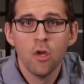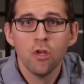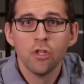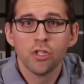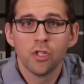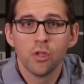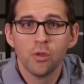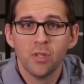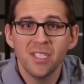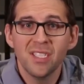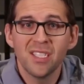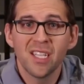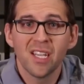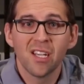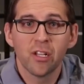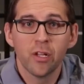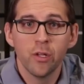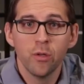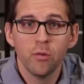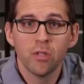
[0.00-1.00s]
So this
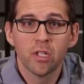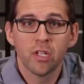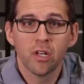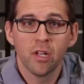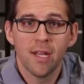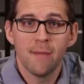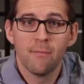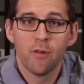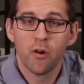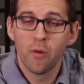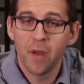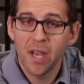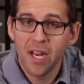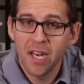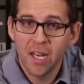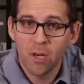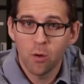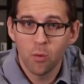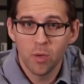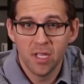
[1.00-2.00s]
includes
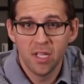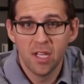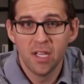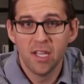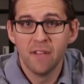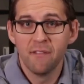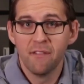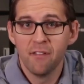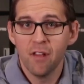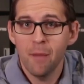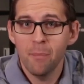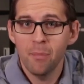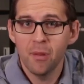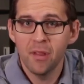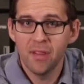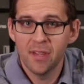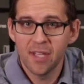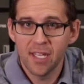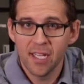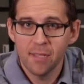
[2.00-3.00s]
collaborating with
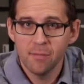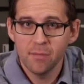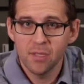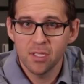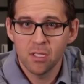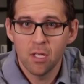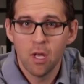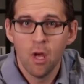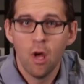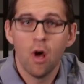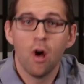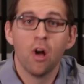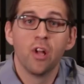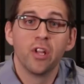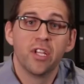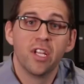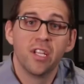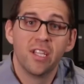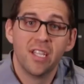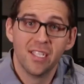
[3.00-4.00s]
development teams on
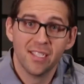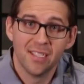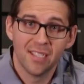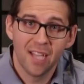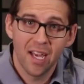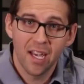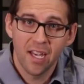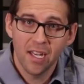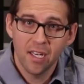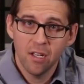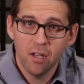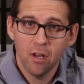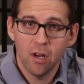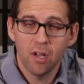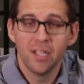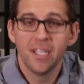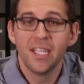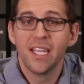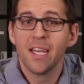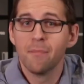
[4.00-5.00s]
the design,
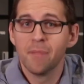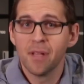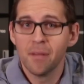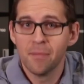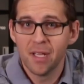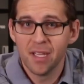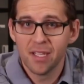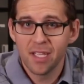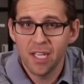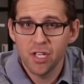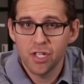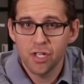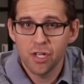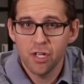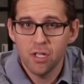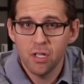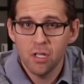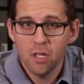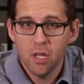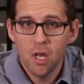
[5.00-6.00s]
on the
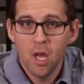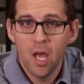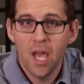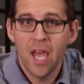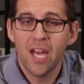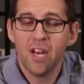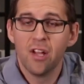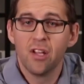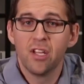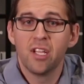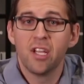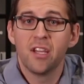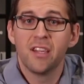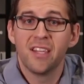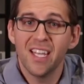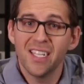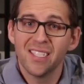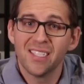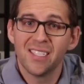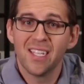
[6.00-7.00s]
implementation, and on the
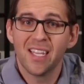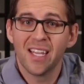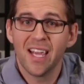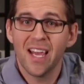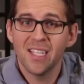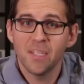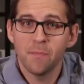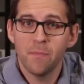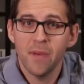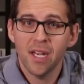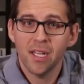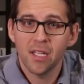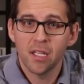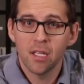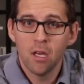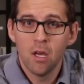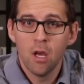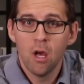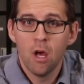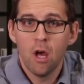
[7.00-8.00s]
testing aspect
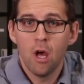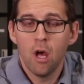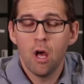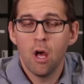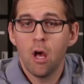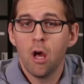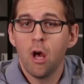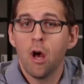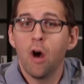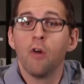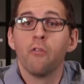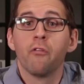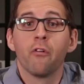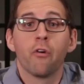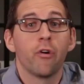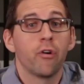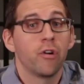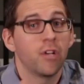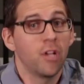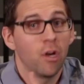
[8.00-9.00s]
of
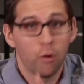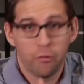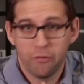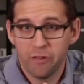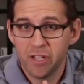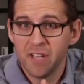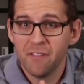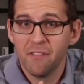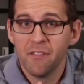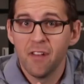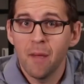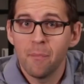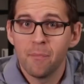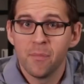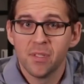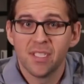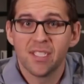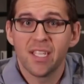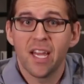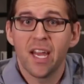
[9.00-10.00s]
our
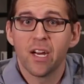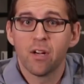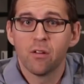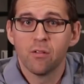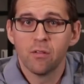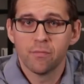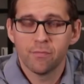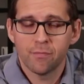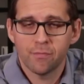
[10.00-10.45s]
development cycle.